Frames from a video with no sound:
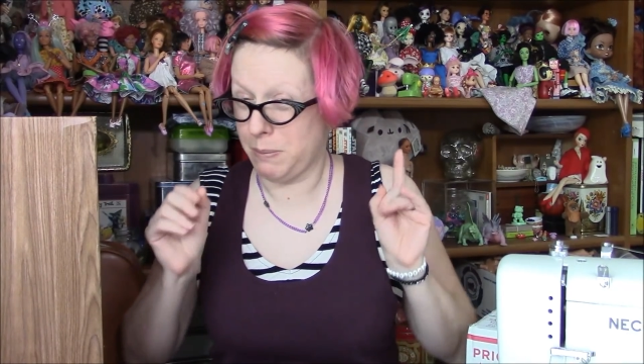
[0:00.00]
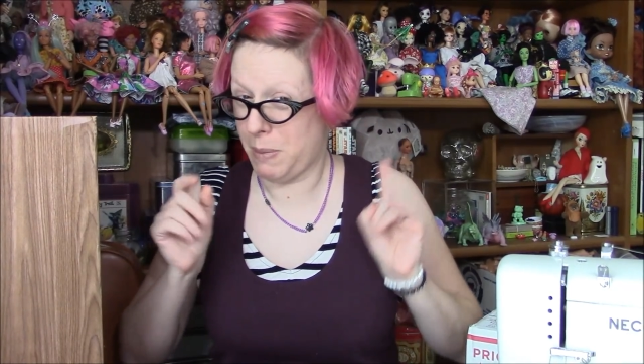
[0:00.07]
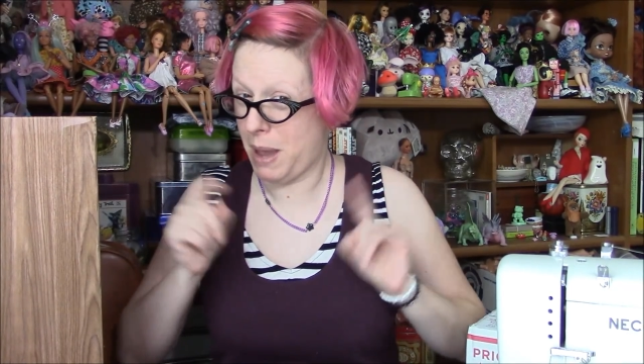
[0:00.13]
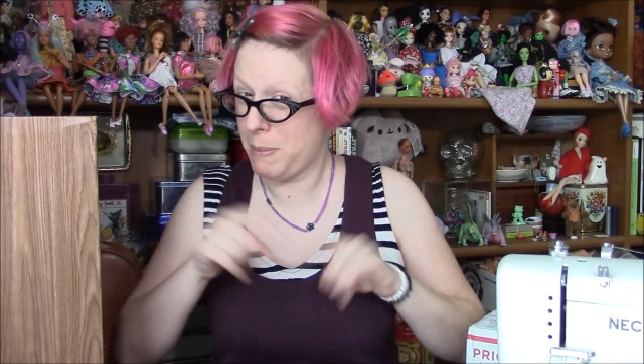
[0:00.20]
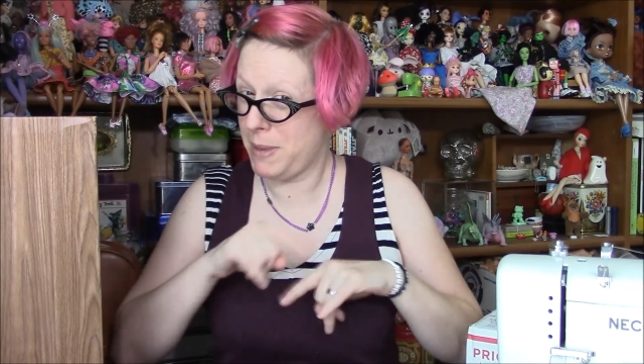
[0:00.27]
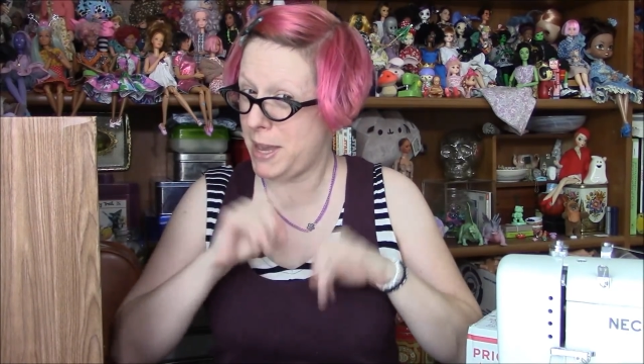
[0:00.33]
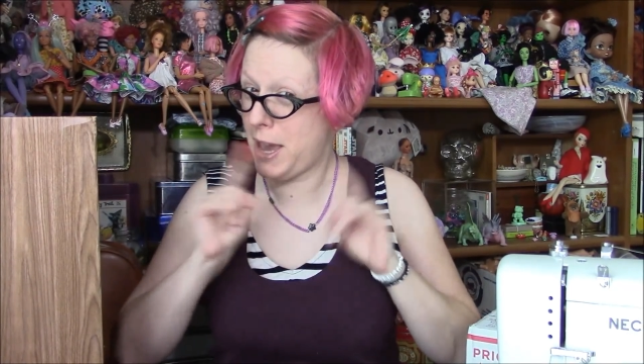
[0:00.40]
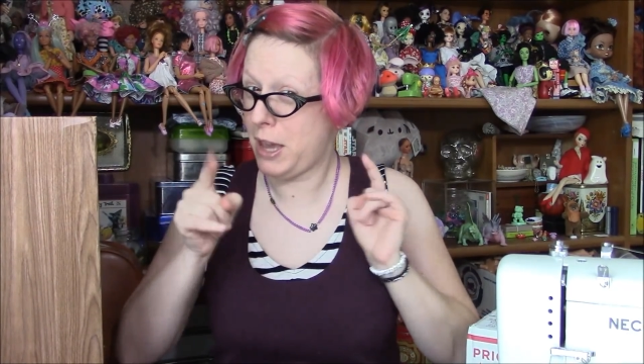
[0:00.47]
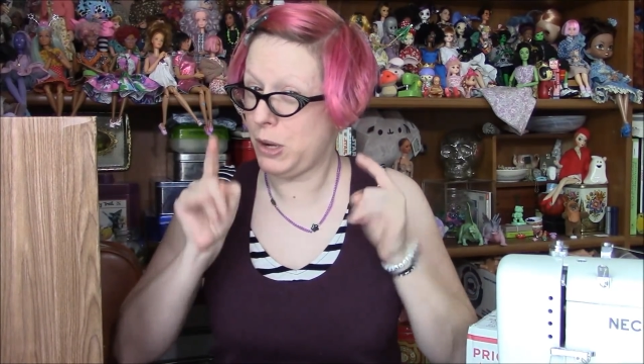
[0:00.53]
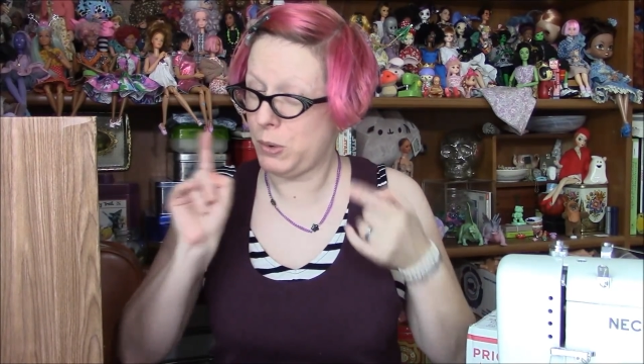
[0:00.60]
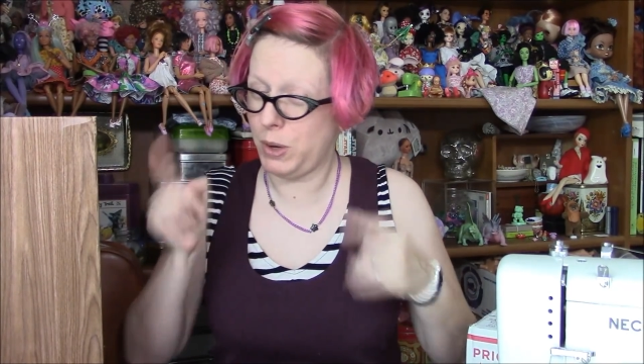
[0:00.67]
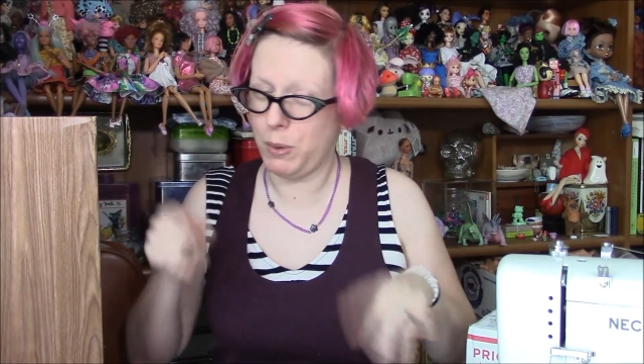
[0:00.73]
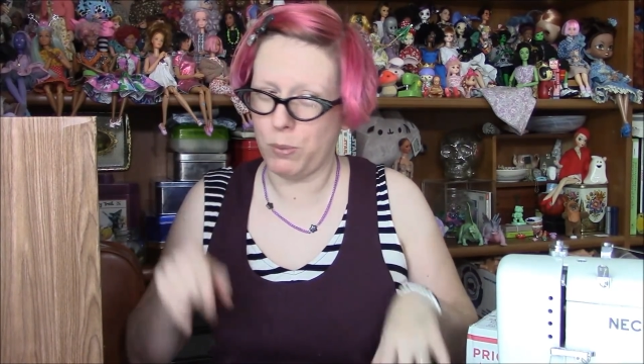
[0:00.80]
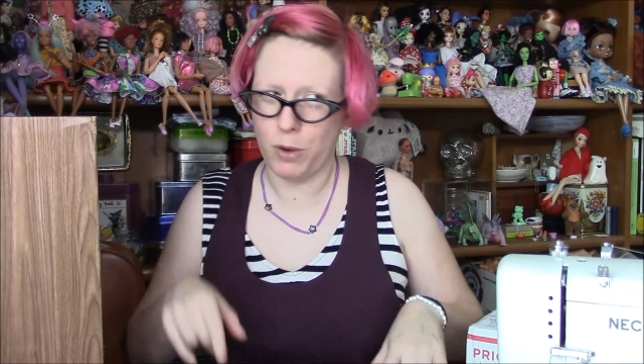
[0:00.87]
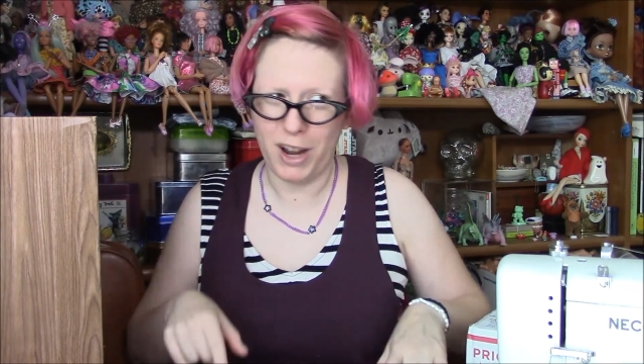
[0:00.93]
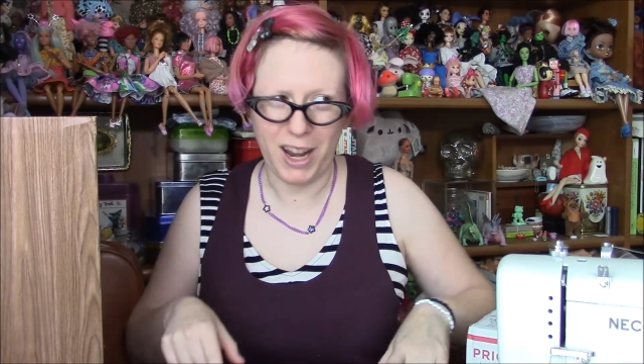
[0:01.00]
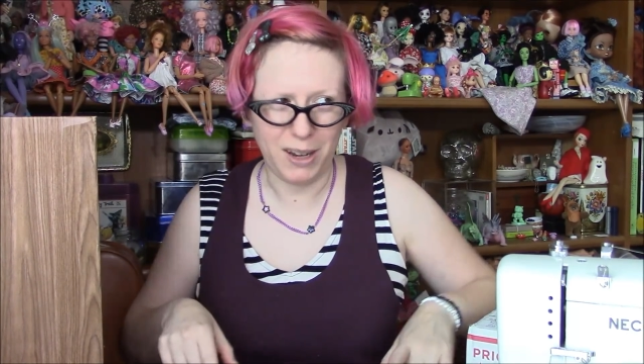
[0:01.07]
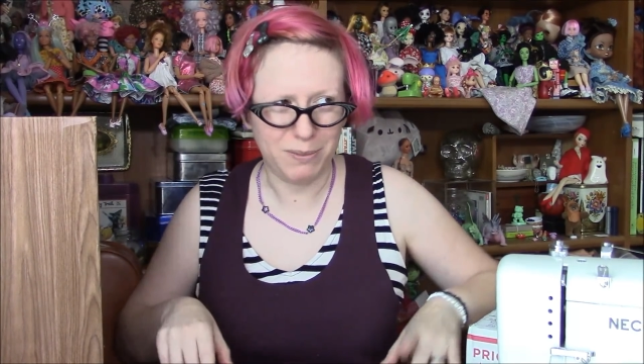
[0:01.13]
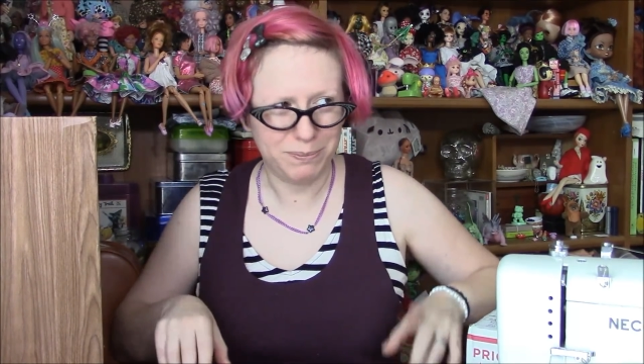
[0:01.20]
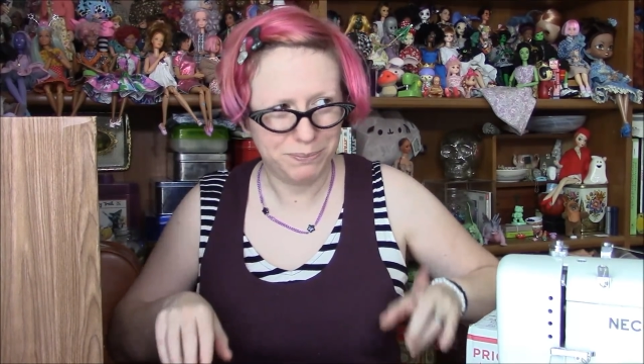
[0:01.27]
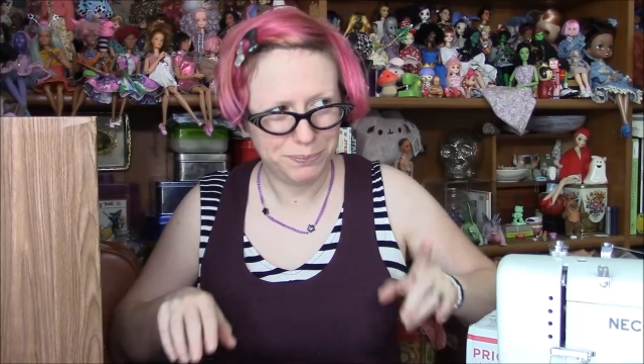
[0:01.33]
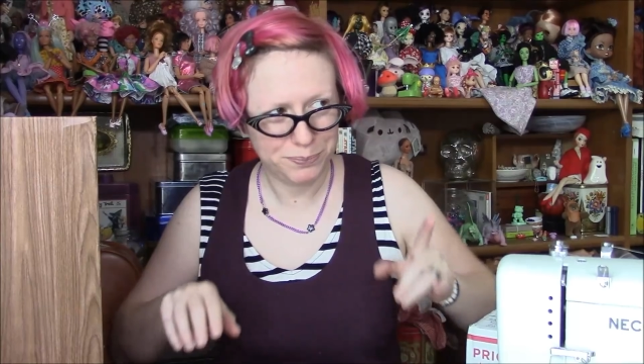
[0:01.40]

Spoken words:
my meandering brain.